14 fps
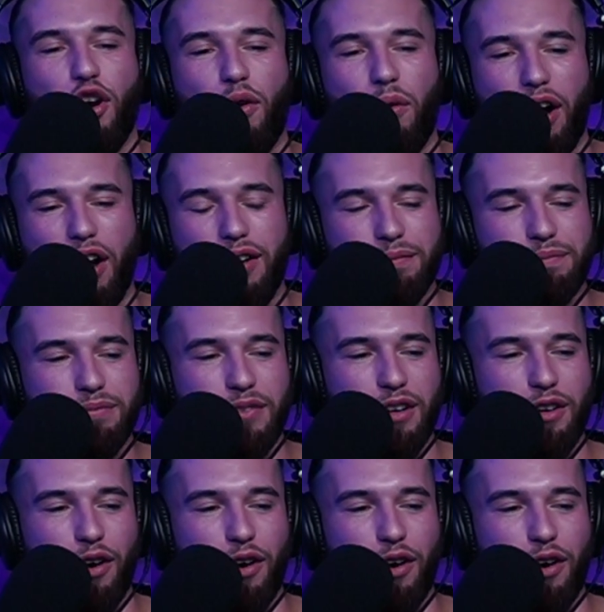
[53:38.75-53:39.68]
You know what?